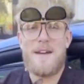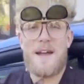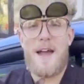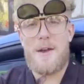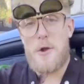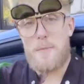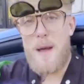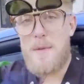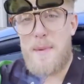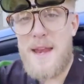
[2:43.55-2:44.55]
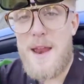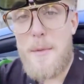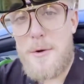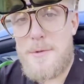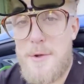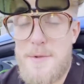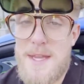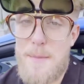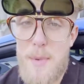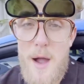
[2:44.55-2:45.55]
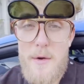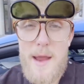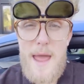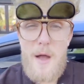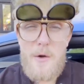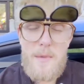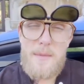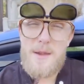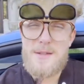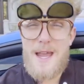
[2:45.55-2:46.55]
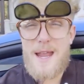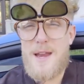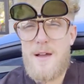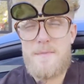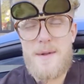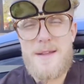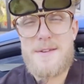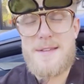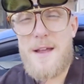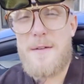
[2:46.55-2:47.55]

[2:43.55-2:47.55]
I know you're probably beating up old dudes in a bar right now, or maybe you're off because you're sick of